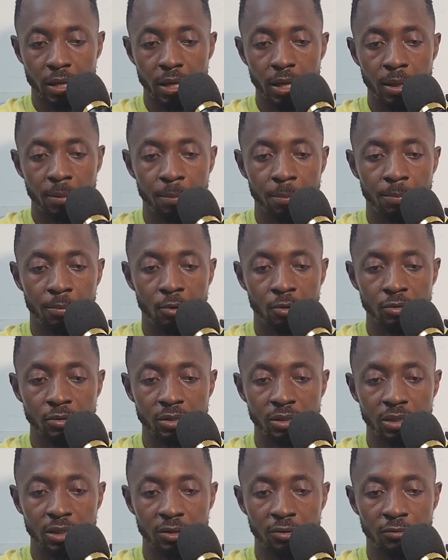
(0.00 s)

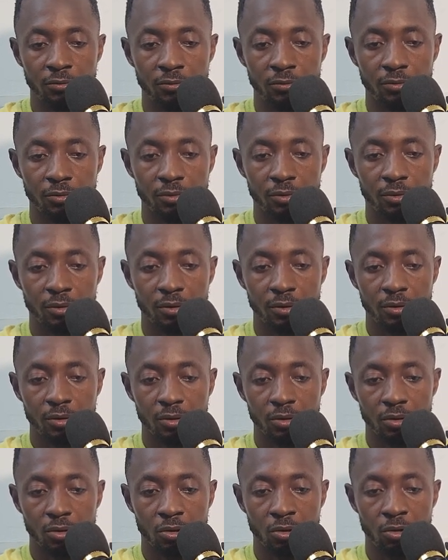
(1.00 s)
Impulsive,
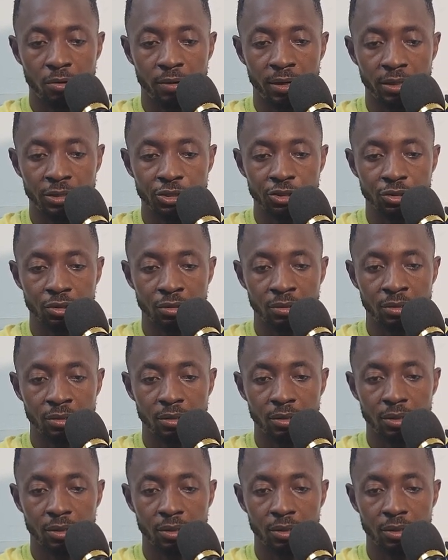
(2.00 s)
correction,